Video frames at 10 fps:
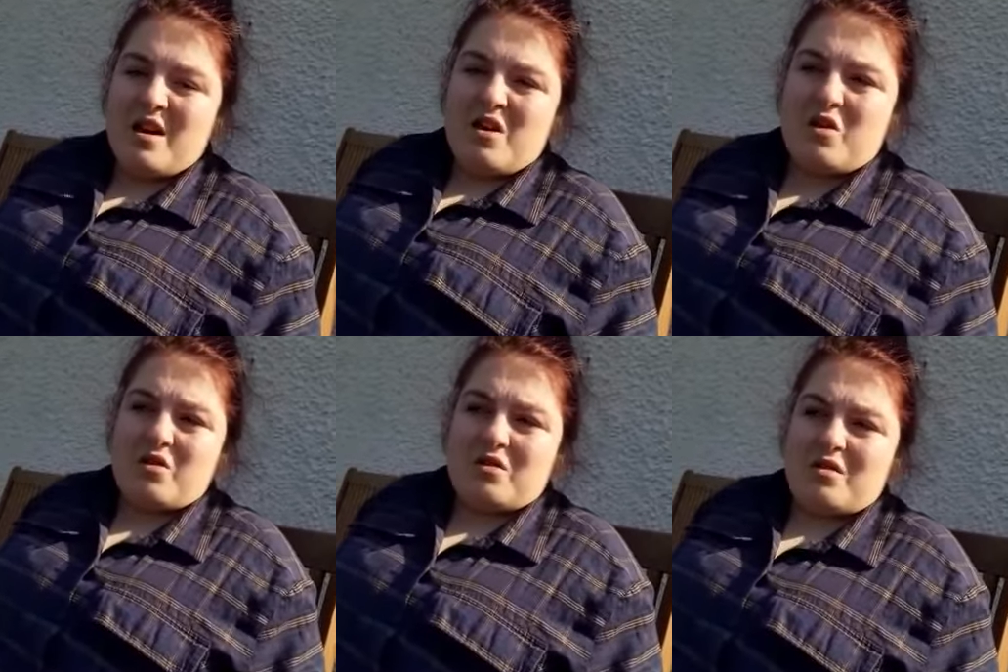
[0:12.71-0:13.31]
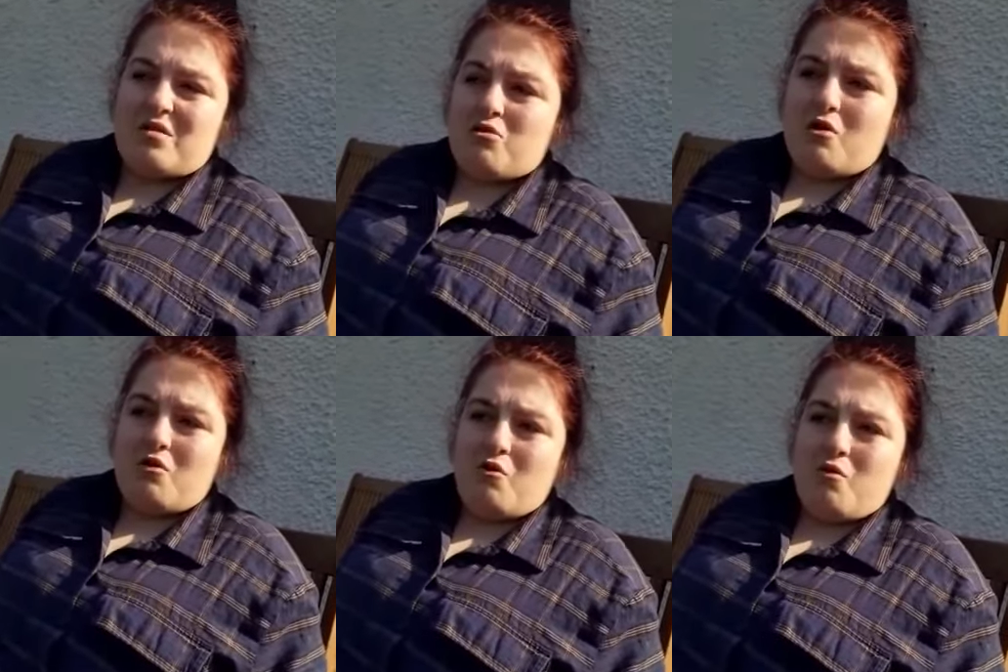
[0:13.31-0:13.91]
You can
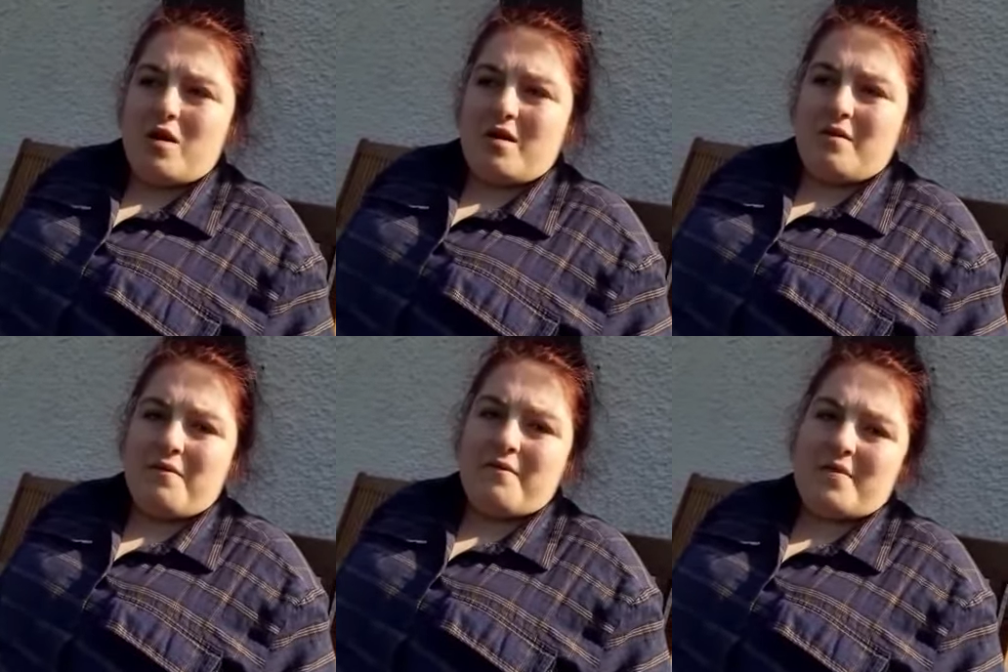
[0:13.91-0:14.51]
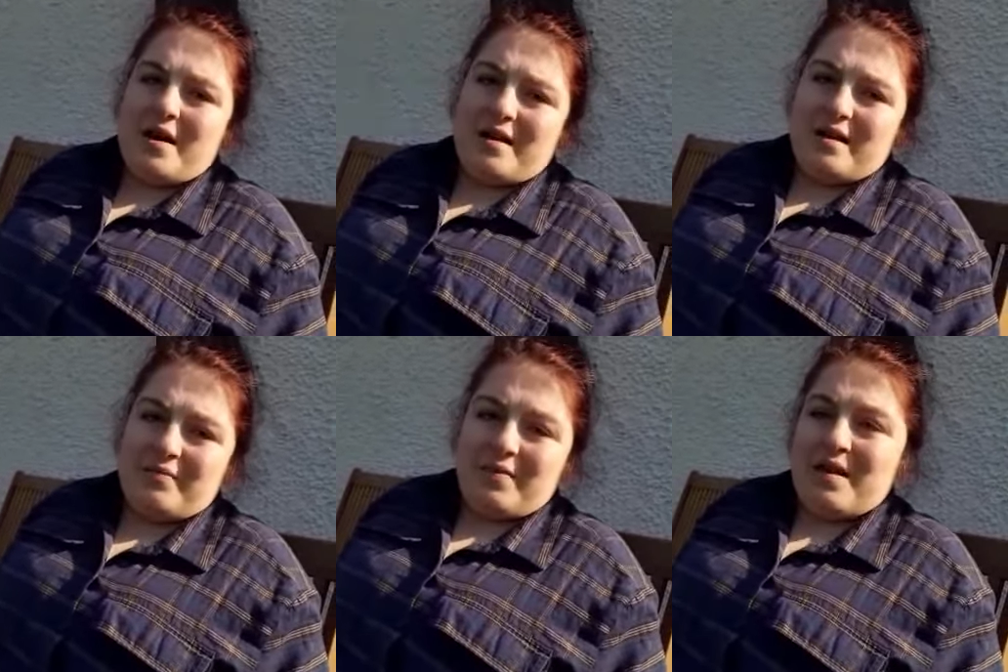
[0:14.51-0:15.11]
struggle with
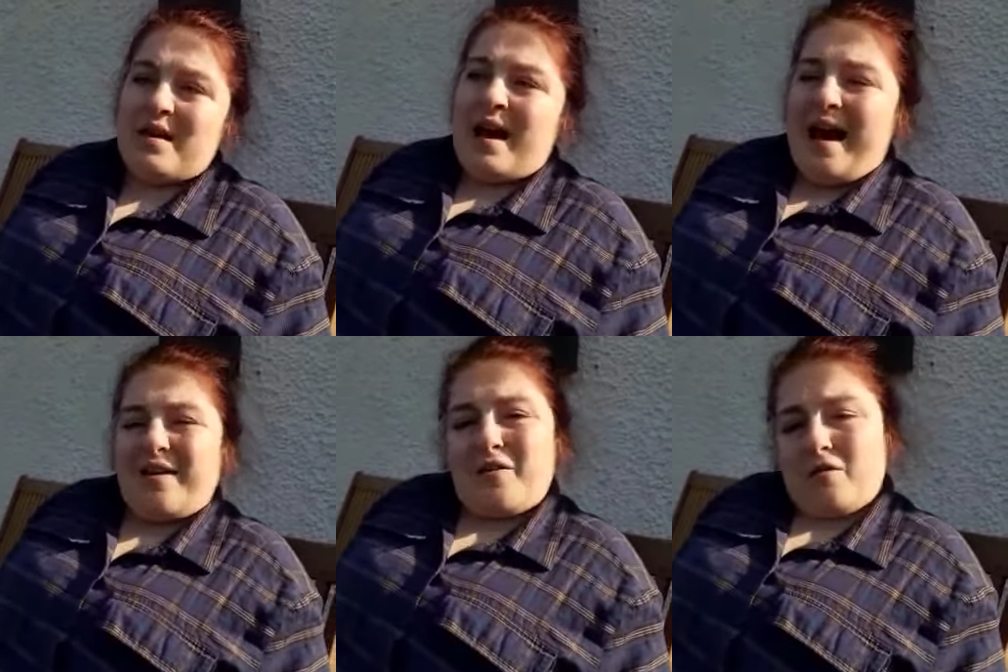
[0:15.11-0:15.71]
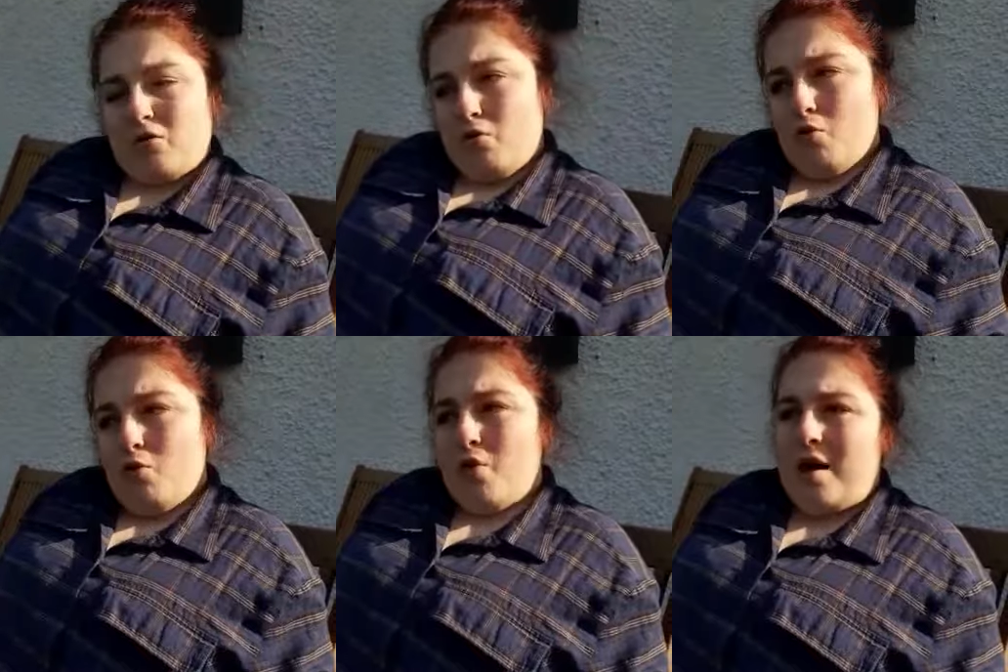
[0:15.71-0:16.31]
learning at
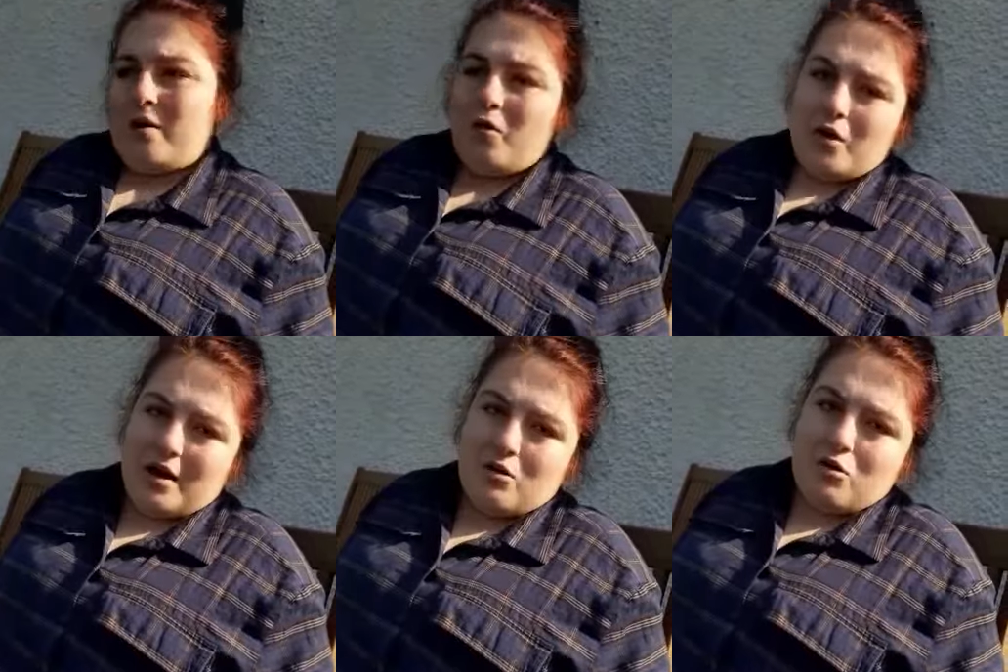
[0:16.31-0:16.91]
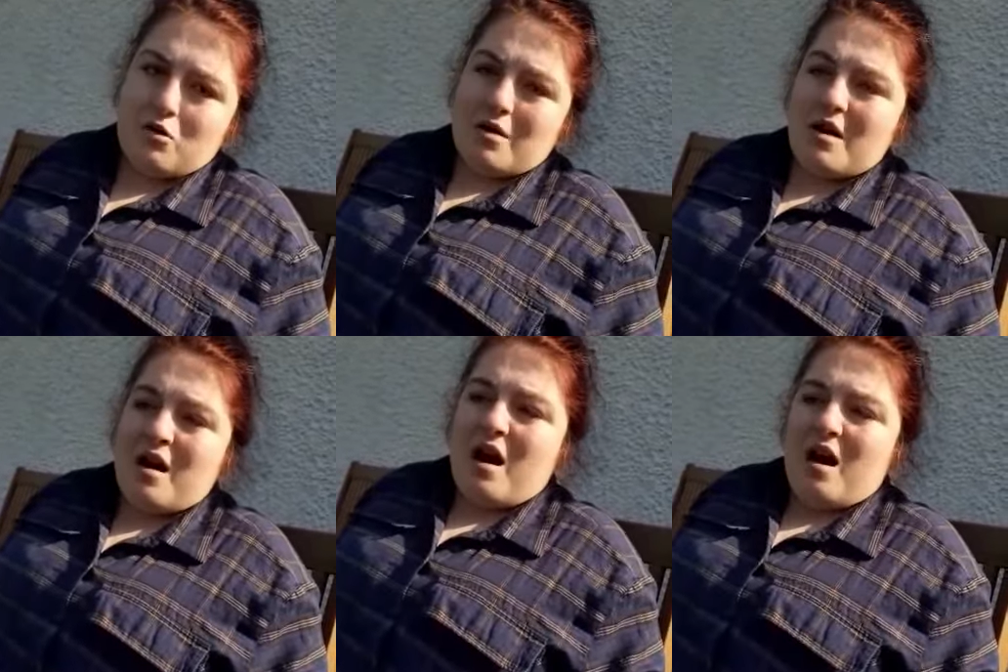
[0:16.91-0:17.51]
school, at college.
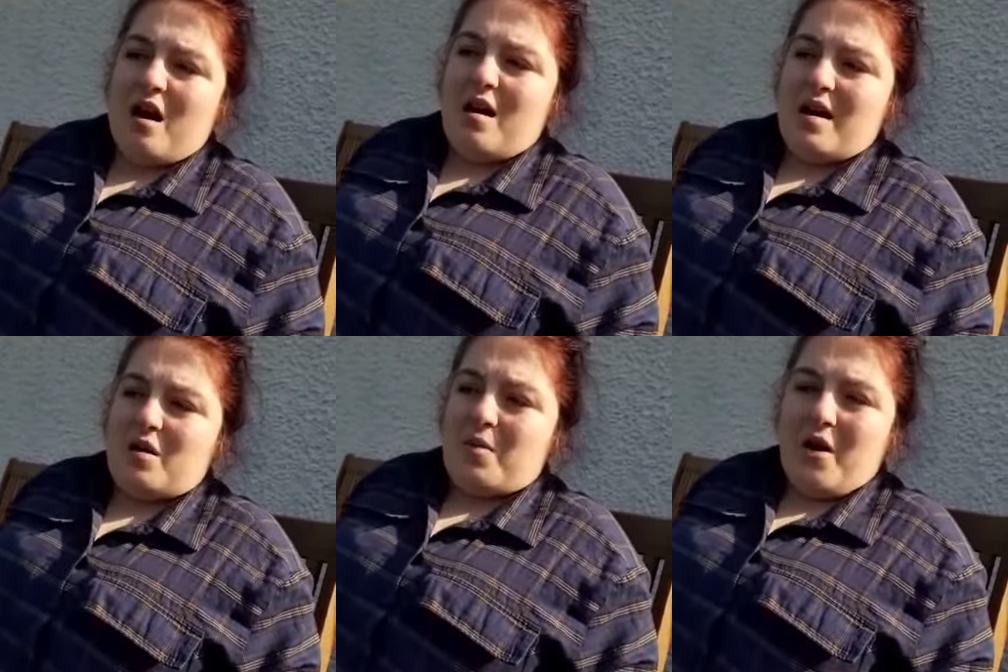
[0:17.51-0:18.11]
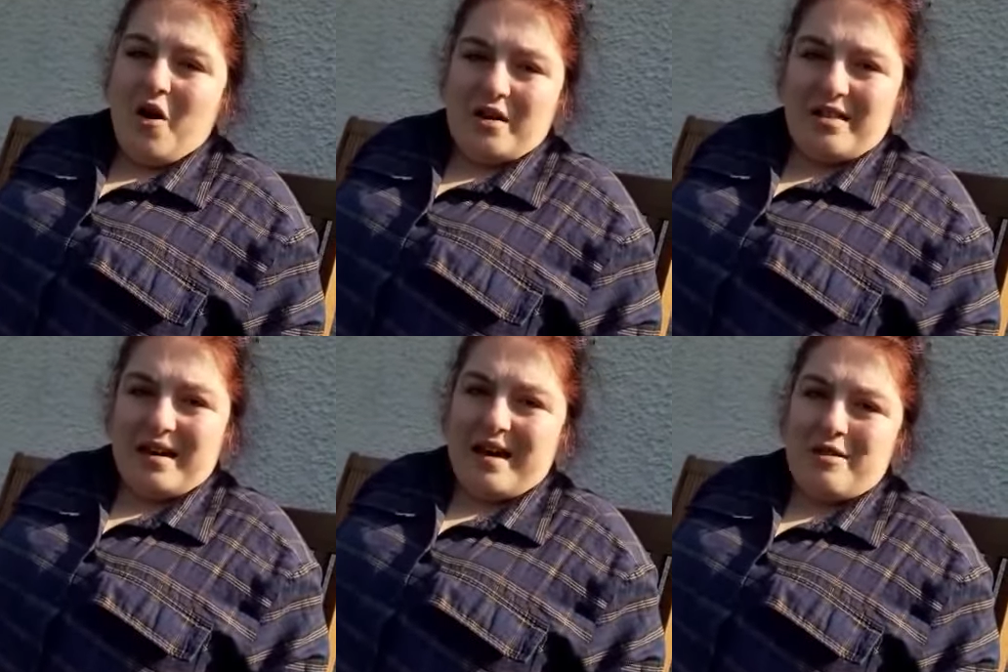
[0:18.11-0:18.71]
It can be harder to
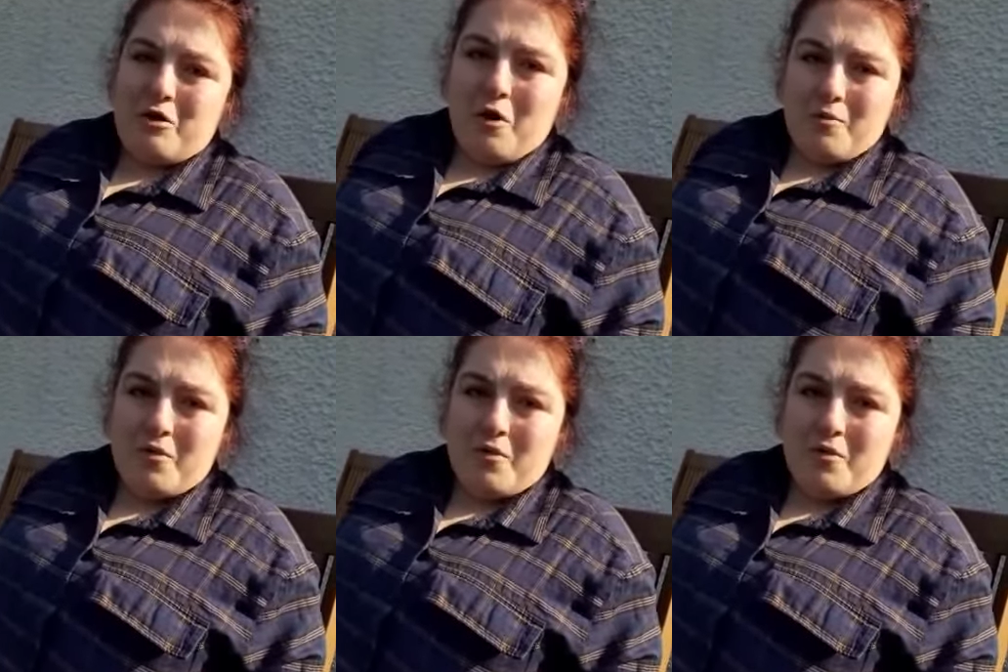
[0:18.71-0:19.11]
get a job.